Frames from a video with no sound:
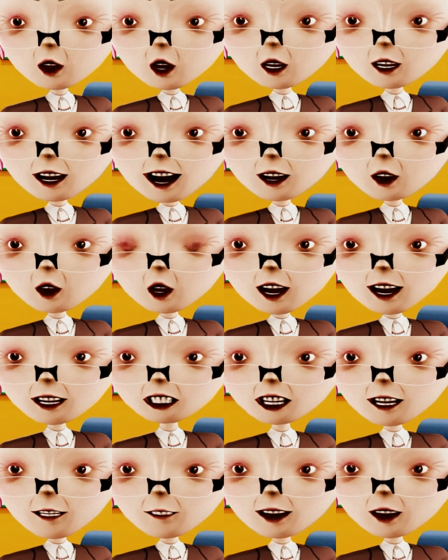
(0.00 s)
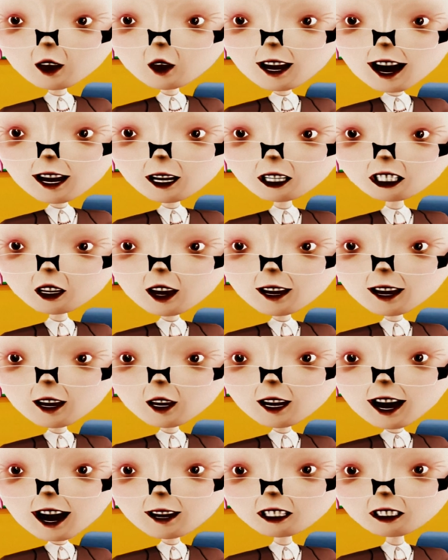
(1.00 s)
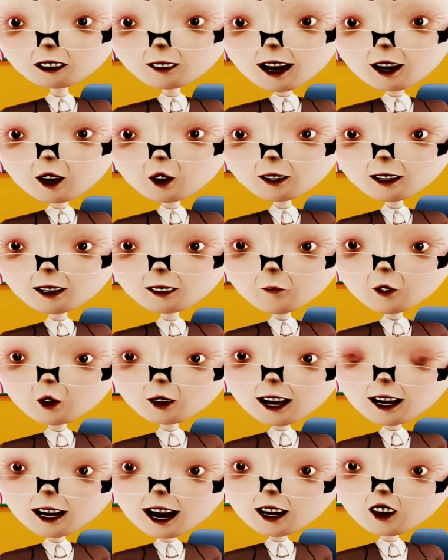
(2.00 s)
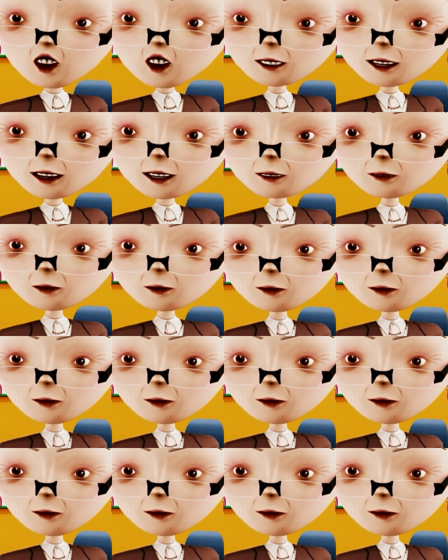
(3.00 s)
There are 3 simple things that enhance student motivation.